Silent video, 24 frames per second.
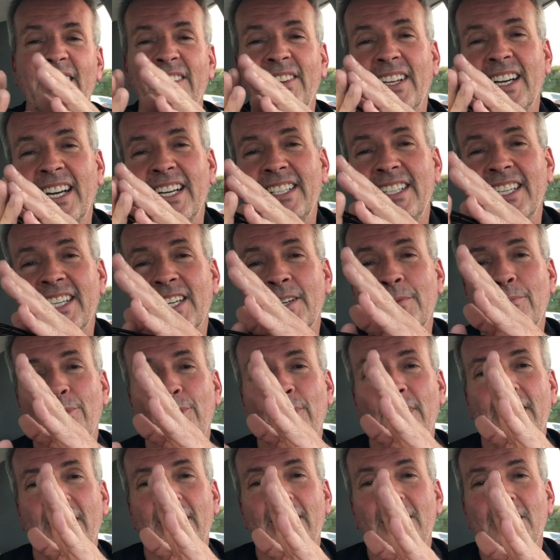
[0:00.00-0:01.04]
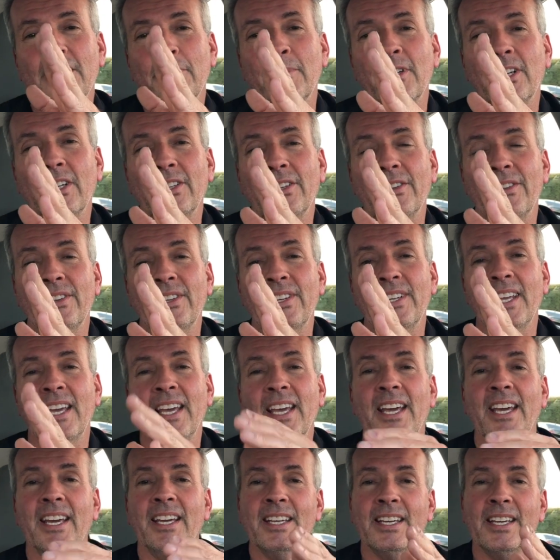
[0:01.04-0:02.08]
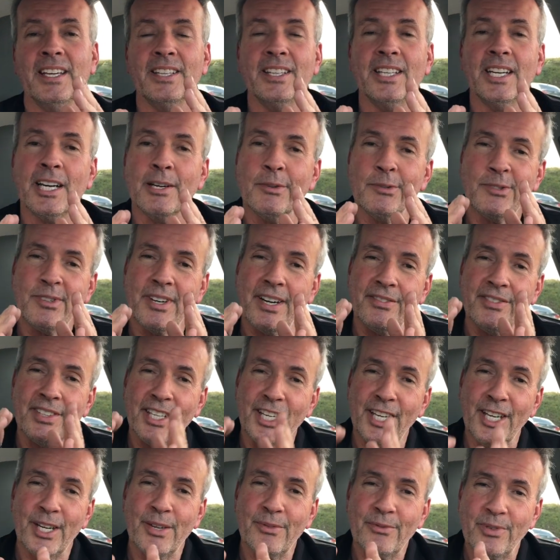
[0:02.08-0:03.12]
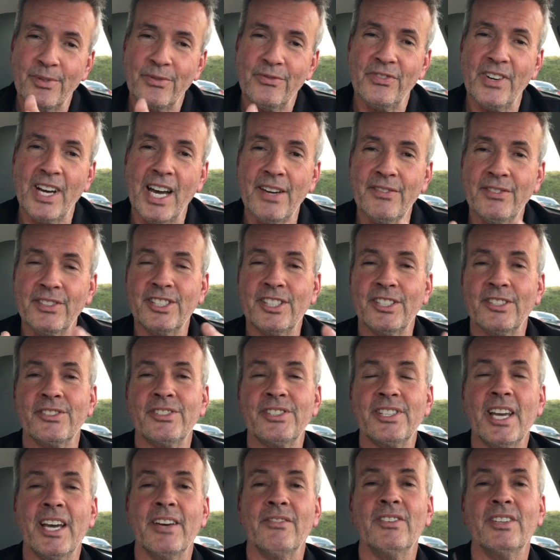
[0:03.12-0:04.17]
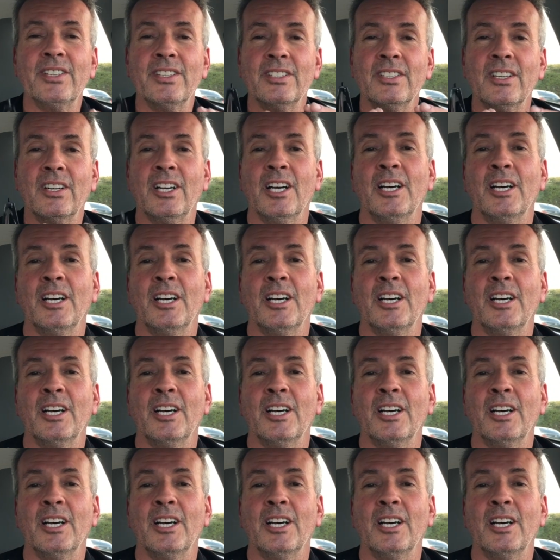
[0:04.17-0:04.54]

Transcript: Then I'd take a break in the middle of the day, and then I would drive again from five until seven,